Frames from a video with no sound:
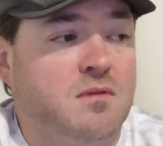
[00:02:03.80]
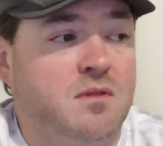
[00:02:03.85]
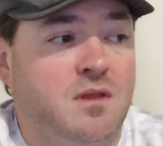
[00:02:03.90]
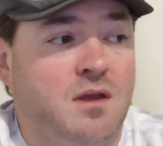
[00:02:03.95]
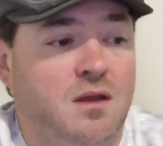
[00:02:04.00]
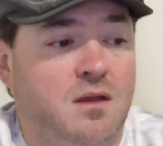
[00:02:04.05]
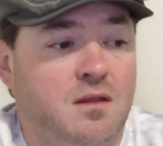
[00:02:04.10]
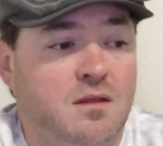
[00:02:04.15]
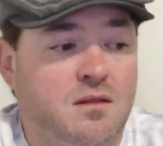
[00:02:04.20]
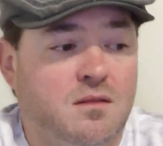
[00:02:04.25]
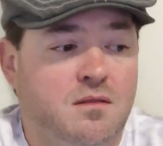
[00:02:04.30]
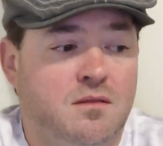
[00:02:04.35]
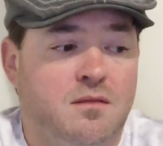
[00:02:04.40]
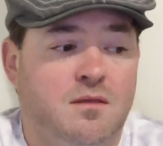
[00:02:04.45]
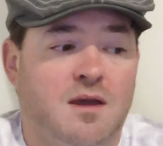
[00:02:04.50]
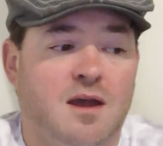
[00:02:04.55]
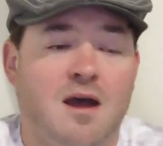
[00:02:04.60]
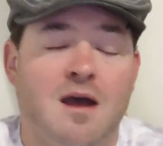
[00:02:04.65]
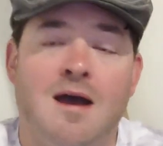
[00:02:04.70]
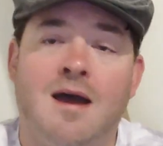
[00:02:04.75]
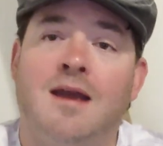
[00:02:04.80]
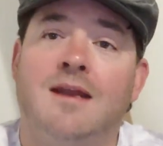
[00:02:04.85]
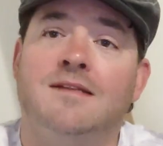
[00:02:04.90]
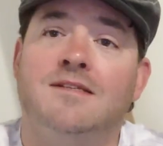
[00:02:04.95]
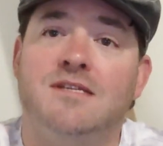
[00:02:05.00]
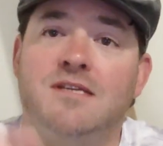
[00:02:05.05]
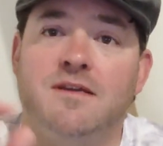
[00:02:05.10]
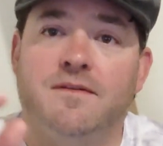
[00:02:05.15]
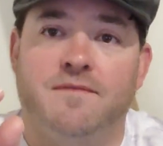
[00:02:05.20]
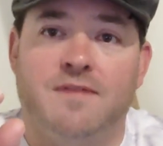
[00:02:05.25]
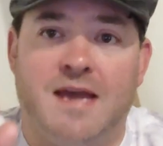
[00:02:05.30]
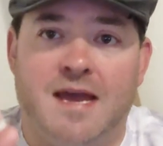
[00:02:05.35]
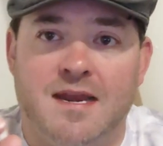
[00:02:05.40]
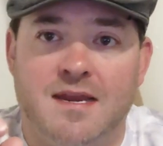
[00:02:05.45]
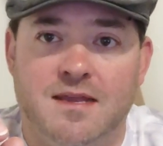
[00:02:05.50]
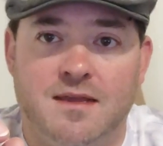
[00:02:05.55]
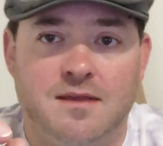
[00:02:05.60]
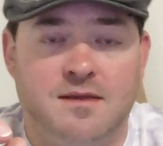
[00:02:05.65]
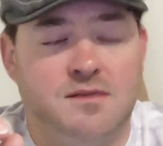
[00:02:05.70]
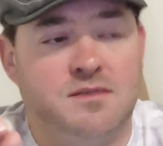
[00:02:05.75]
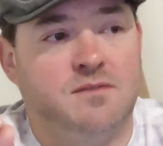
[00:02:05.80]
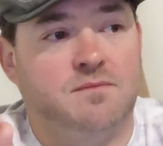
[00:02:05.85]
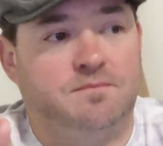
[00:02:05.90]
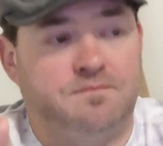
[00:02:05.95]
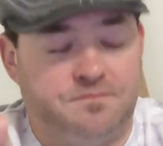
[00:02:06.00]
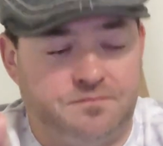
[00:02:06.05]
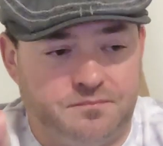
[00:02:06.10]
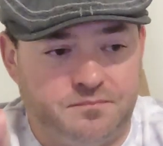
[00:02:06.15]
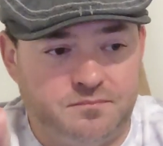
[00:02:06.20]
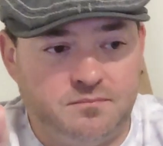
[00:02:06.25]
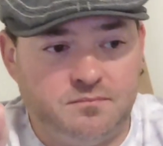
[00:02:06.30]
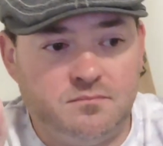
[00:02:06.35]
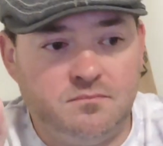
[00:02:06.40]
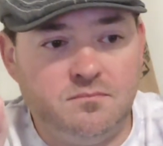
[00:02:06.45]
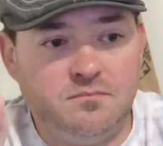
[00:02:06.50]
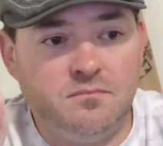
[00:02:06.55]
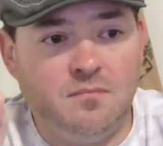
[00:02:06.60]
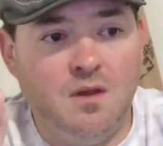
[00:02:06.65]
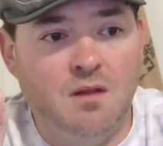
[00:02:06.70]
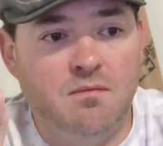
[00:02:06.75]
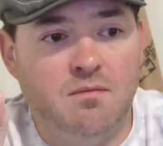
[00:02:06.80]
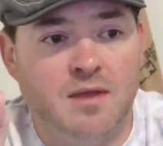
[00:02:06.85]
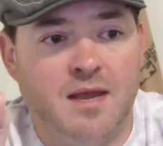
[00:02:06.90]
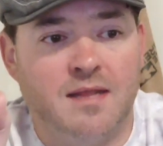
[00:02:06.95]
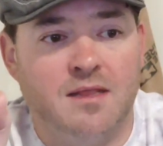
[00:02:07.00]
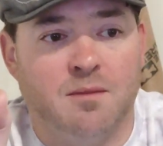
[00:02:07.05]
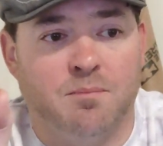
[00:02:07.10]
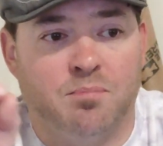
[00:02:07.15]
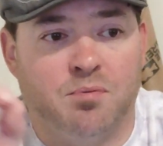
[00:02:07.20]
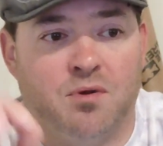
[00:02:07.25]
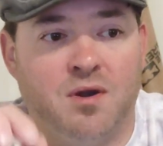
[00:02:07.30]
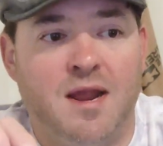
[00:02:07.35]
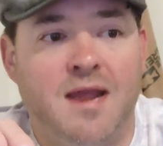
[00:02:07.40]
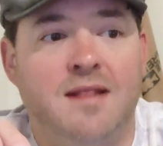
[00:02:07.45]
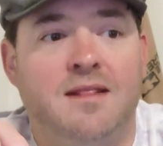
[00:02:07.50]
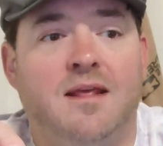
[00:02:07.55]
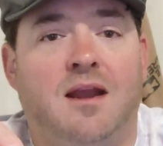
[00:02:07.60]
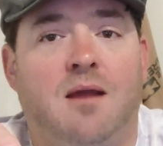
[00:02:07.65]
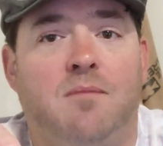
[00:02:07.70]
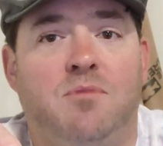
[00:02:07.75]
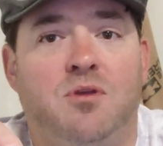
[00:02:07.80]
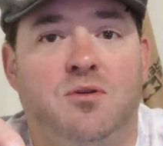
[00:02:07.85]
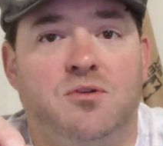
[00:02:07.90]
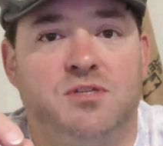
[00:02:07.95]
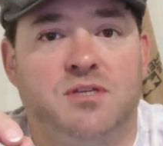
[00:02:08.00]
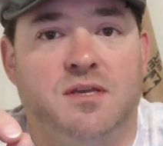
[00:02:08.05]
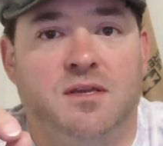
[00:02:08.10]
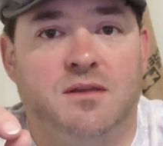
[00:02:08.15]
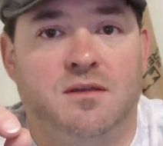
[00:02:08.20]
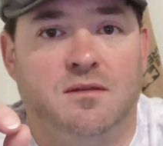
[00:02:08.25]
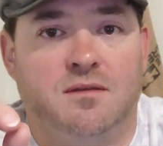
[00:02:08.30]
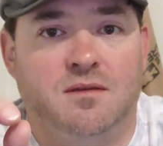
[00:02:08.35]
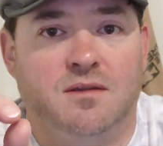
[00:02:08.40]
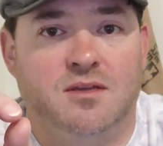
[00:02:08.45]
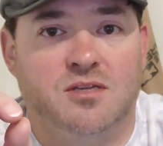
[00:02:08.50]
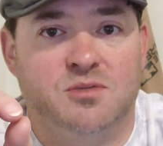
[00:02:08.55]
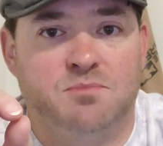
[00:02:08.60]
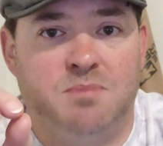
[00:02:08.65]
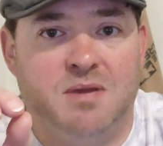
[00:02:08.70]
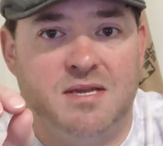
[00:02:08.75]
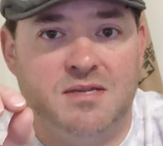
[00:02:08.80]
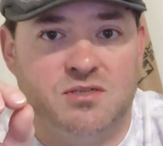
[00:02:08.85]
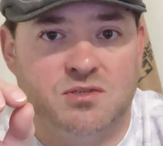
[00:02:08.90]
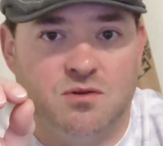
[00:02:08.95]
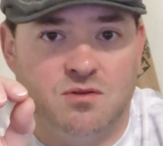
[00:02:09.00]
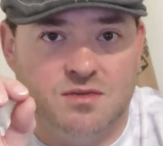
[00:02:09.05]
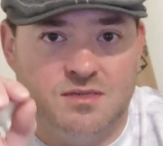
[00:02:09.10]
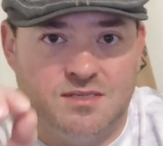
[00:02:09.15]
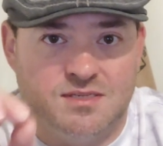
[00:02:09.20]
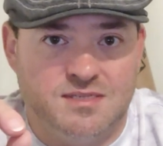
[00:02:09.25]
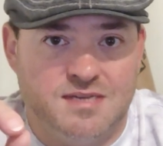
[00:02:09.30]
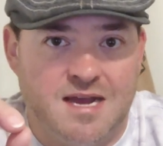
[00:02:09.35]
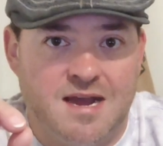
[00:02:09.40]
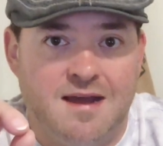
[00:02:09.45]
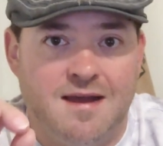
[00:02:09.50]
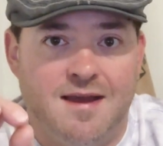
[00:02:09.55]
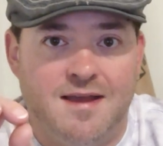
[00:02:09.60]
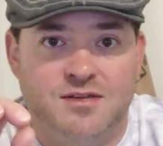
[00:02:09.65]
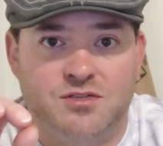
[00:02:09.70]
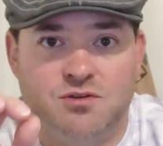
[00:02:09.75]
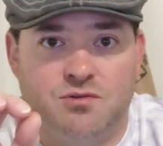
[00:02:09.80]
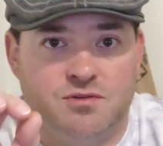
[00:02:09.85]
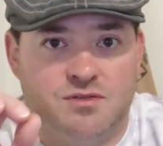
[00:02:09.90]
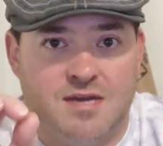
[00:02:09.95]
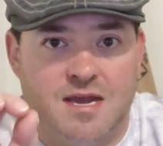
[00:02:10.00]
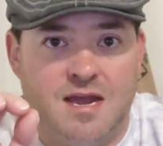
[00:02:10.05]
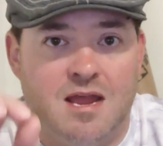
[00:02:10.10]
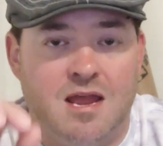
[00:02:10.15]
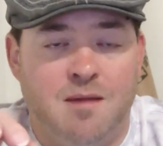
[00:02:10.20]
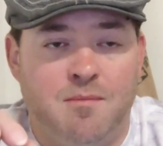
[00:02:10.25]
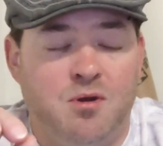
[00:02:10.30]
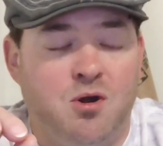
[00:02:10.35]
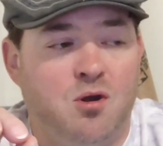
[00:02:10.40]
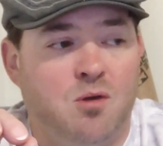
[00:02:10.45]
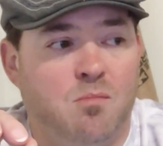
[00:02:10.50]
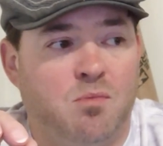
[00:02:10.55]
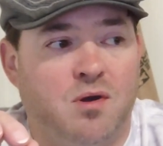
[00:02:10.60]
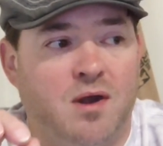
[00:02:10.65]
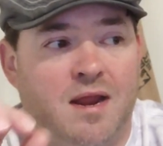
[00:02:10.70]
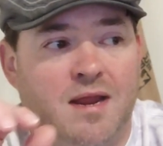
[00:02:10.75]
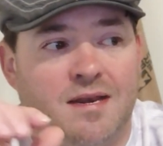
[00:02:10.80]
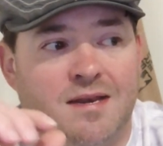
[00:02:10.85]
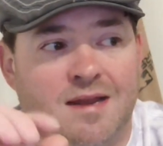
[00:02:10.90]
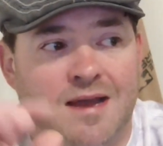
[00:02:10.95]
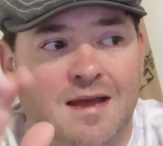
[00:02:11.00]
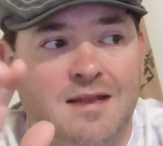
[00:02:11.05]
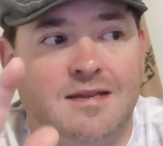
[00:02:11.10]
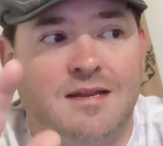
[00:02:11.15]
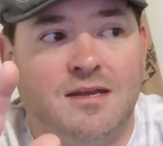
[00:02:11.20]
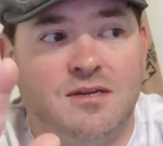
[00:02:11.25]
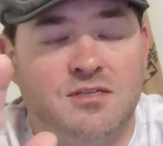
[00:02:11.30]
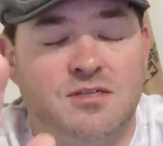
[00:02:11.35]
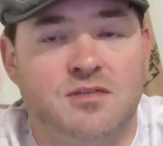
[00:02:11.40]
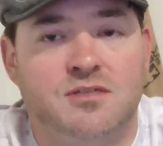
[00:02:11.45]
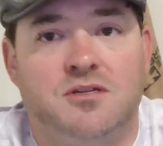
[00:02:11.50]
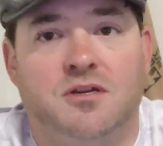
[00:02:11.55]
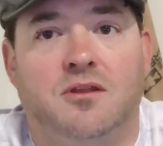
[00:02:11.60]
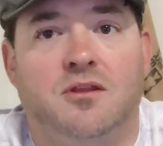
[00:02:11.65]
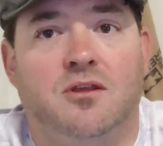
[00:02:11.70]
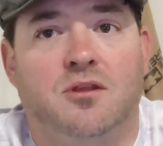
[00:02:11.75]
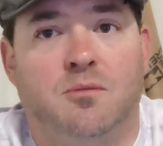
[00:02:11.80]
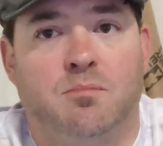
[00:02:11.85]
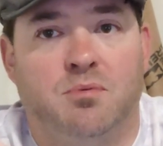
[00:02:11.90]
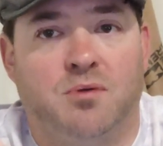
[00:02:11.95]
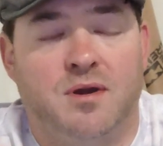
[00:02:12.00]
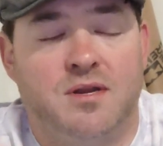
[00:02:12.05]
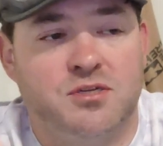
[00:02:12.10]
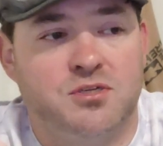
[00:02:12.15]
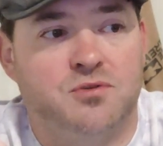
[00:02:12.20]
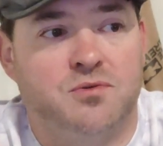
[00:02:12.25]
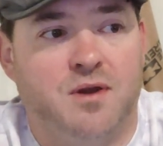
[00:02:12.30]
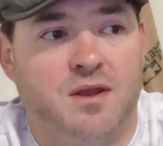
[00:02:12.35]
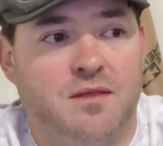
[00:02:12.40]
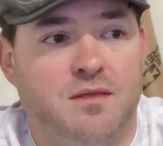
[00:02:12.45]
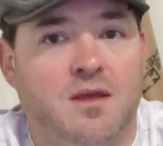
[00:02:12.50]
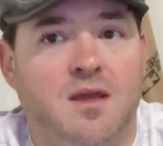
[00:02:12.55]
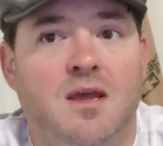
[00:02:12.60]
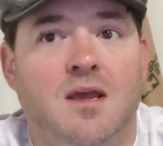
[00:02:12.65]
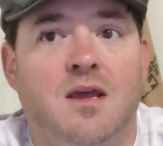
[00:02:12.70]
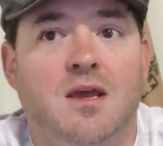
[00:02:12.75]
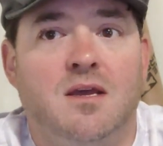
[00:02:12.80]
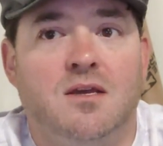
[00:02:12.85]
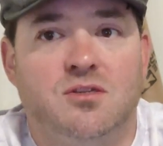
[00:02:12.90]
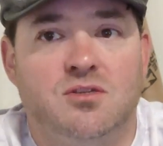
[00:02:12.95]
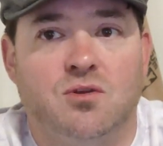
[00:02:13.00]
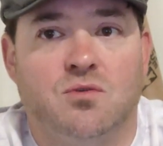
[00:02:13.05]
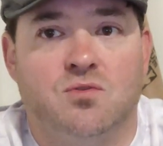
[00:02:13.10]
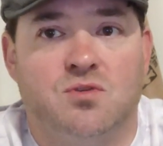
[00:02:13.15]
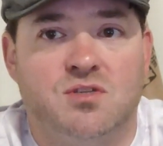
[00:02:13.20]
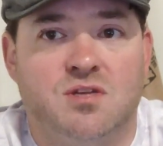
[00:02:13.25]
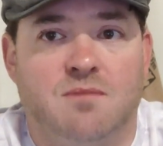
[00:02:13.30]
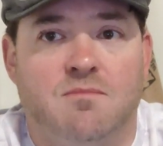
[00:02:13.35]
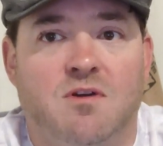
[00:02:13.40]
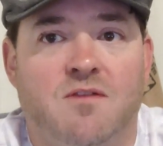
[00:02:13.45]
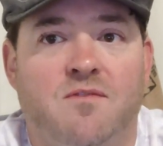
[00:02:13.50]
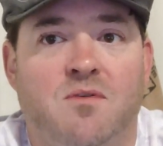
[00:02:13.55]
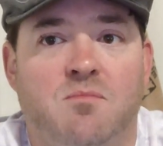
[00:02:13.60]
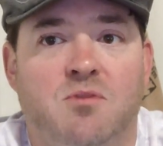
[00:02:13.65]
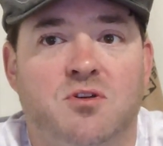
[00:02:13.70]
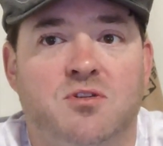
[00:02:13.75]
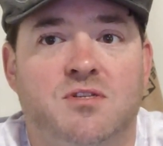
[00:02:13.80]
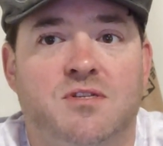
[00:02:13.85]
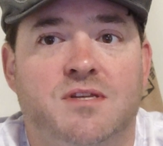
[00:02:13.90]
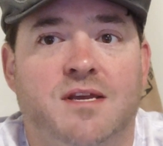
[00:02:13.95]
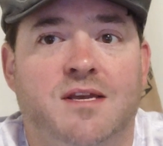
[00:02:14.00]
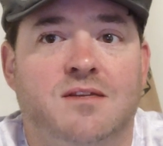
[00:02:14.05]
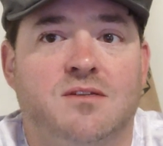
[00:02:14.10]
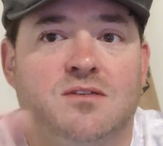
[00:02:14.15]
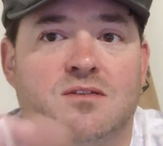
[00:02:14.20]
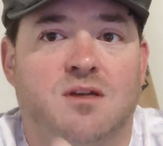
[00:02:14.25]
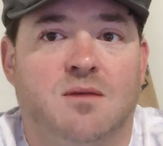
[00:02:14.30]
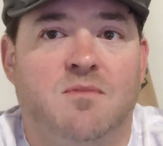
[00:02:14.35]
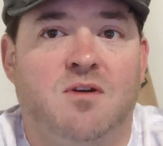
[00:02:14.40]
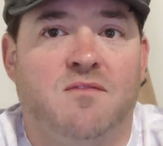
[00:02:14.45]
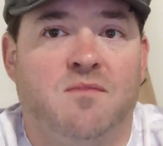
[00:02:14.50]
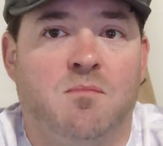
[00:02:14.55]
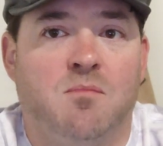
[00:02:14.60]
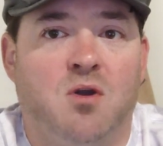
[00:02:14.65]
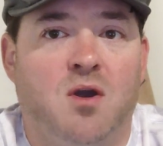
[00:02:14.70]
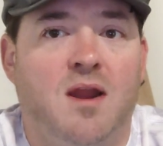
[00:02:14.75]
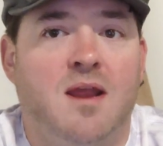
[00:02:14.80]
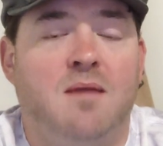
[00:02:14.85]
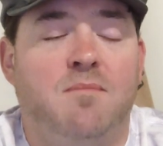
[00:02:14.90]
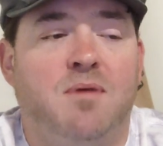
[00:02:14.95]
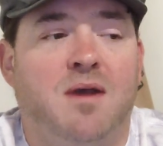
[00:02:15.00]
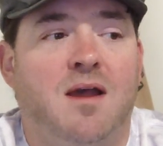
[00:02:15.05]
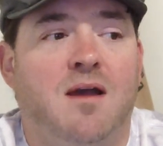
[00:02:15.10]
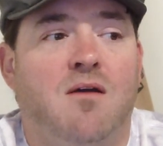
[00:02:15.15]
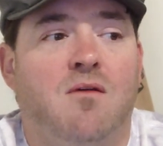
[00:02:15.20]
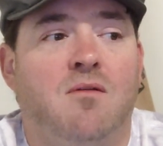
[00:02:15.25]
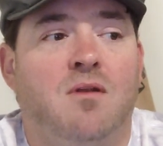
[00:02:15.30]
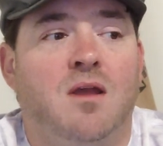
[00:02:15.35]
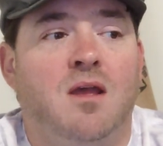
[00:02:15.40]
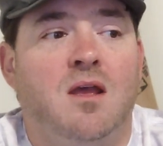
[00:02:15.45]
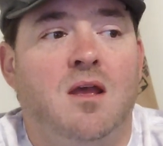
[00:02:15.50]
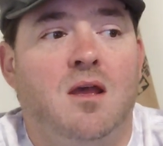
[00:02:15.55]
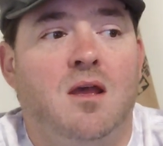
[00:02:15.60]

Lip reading: The oddity of that is that the braid that I'm using is based on size or diameter of braid, not necessarily the break strength. So some of them are 6, some of them are 8 pound,